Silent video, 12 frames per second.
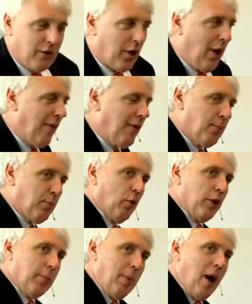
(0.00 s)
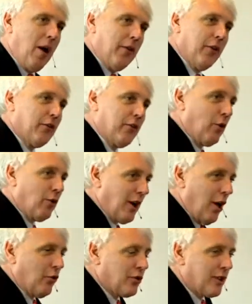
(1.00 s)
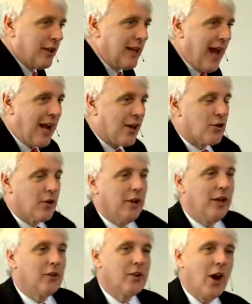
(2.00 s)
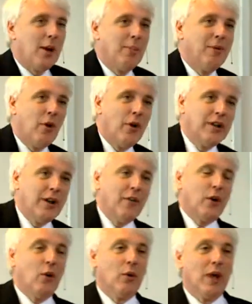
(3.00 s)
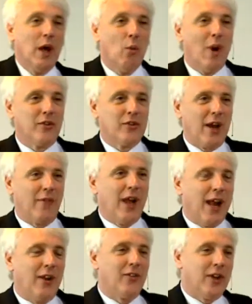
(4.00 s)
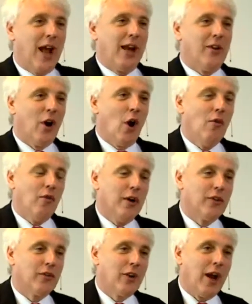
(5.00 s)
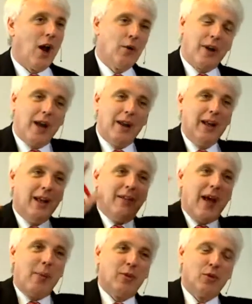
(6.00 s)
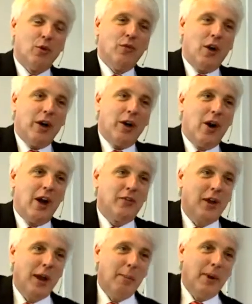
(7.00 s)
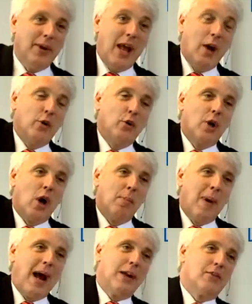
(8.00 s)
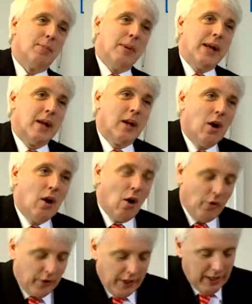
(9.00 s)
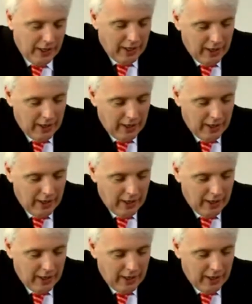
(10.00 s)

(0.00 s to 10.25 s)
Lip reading: so having brought the partners so close to the action, it's going to be very difficult once Afghanistan is over to say, okay, that was all very nice, but now you go back to being on the